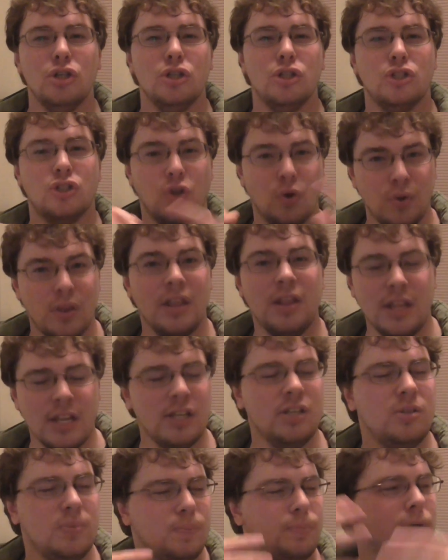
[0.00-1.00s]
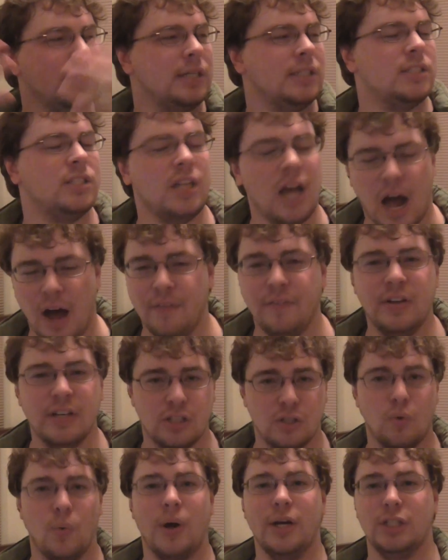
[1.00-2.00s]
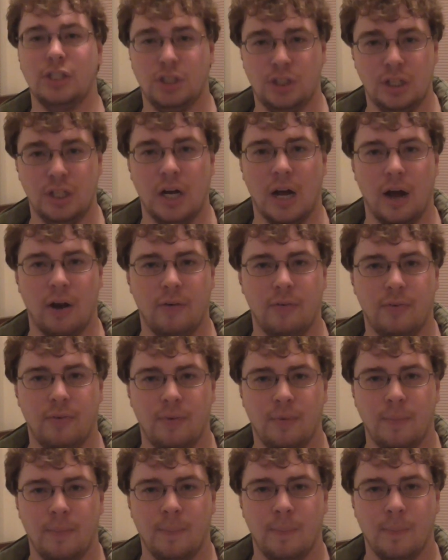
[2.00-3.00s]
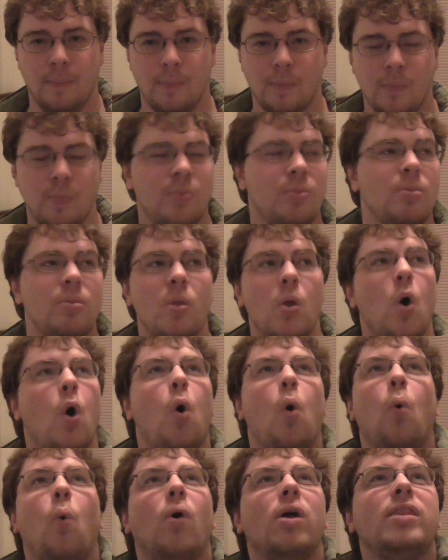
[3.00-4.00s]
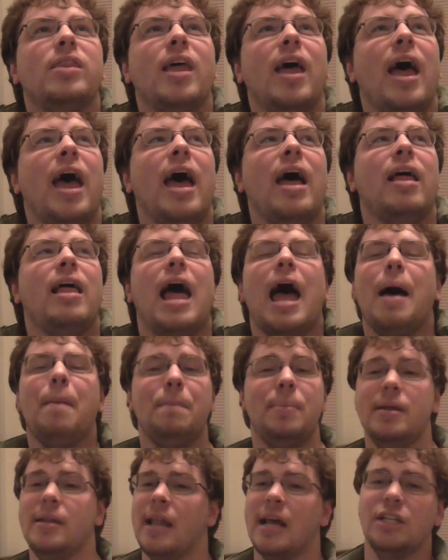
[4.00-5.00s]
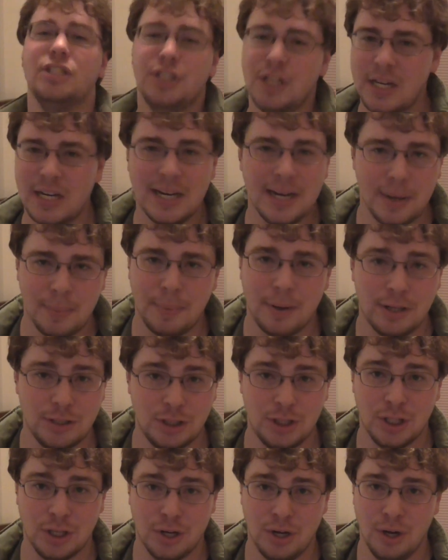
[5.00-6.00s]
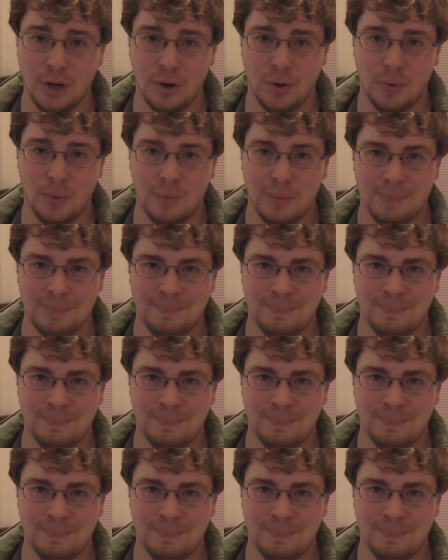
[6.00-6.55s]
So then this brings the obvious question of, what the hell happened that she ended up on Jakku?